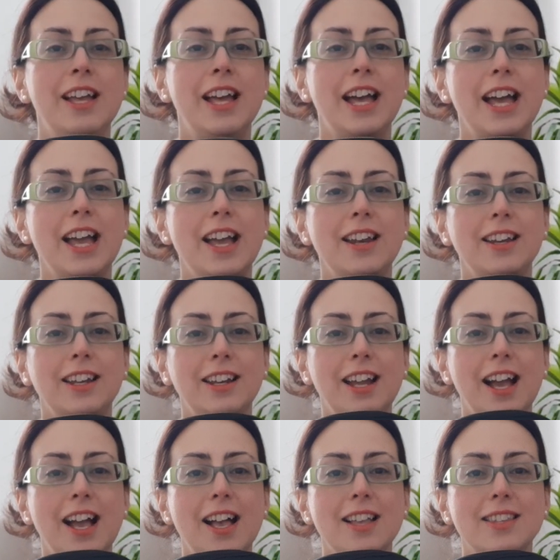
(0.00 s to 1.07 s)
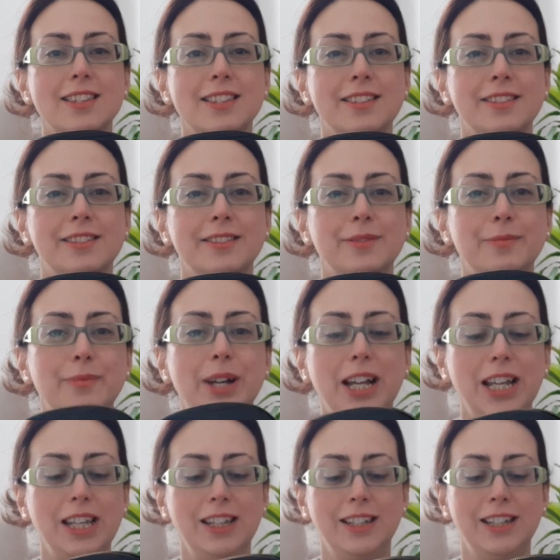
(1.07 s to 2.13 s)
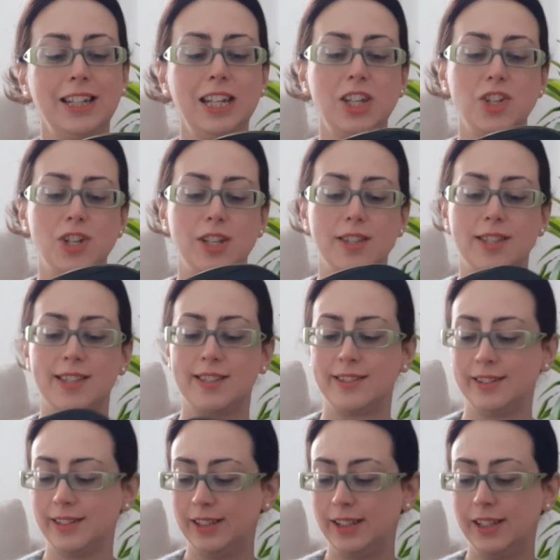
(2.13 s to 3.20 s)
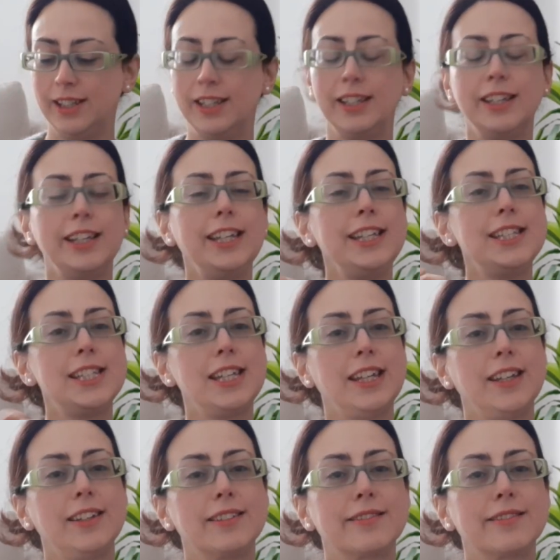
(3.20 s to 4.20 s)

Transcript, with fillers: and it has my initials, E T.